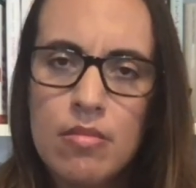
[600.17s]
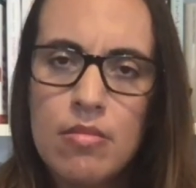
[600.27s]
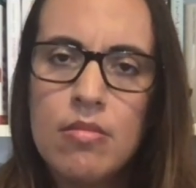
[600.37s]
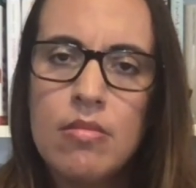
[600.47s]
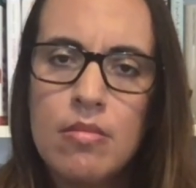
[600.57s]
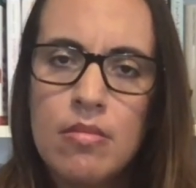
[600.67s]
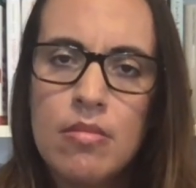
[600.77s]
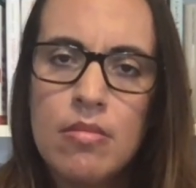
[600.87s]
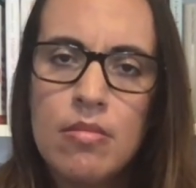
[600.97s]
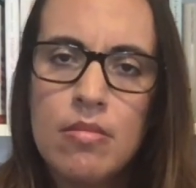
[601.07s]

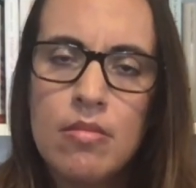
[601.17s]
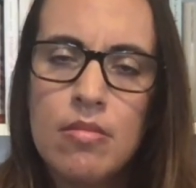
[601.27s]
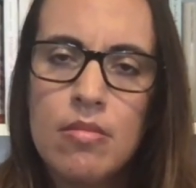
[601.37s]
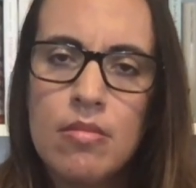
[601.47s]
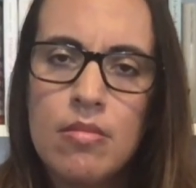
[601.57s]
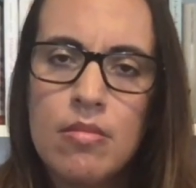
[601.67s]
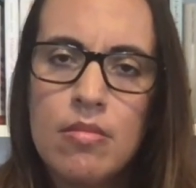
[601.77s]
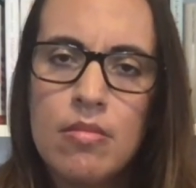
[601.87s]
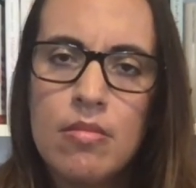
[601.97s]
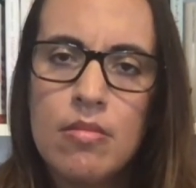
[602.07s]

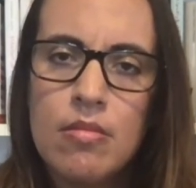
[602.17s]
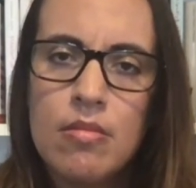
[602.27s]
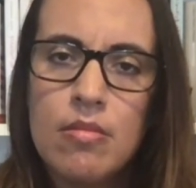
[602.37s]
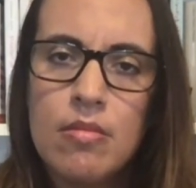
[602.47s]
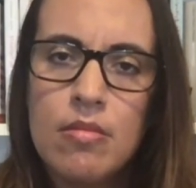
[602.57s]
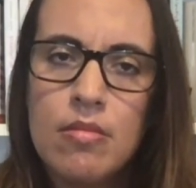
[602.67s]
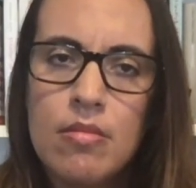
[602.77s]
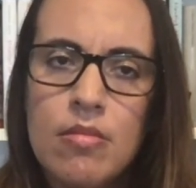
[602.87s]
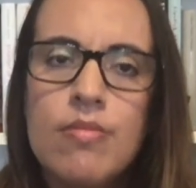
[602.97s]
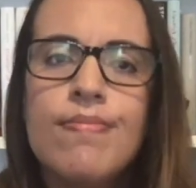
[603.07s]
This person isn't speaking.